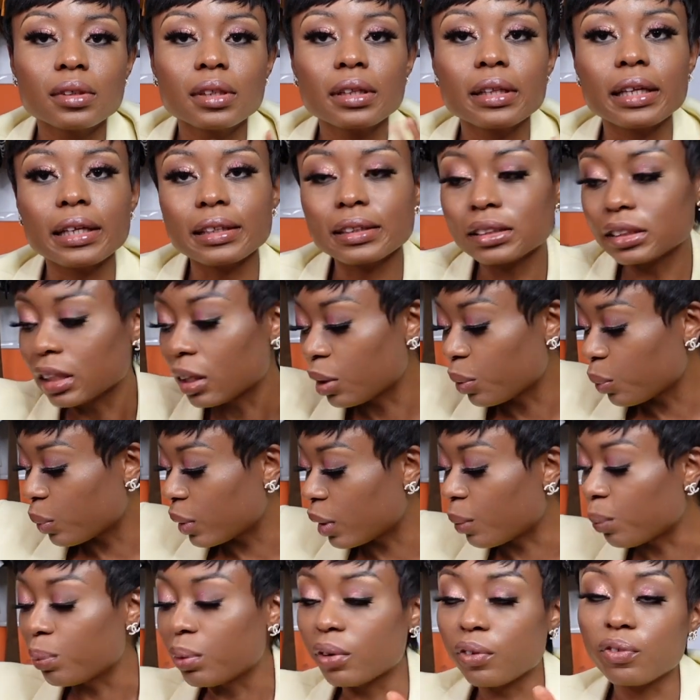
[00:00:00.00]

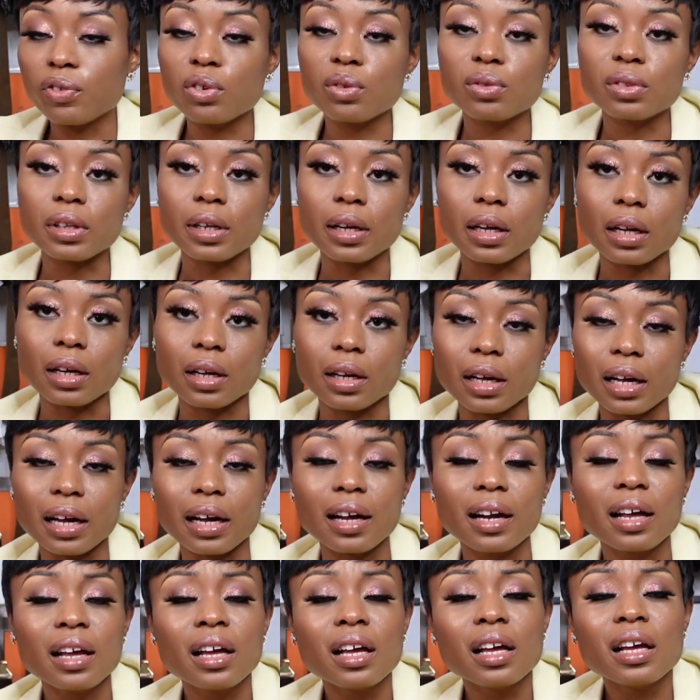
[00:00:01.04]
a perfume that I
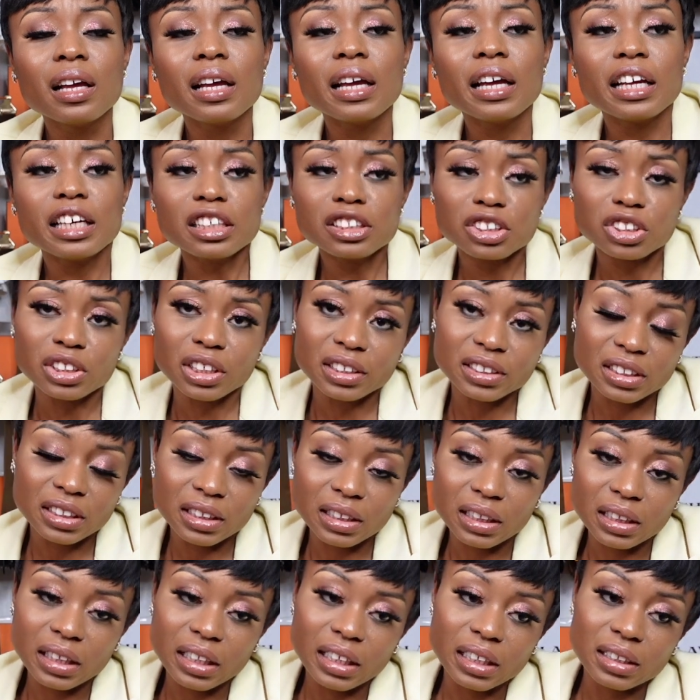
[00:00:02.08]
got.
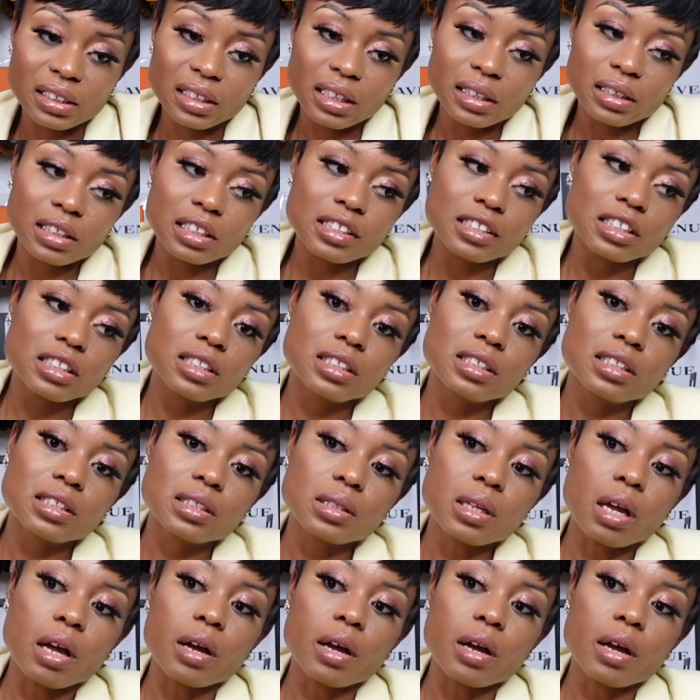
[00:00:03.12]
Interestingly, this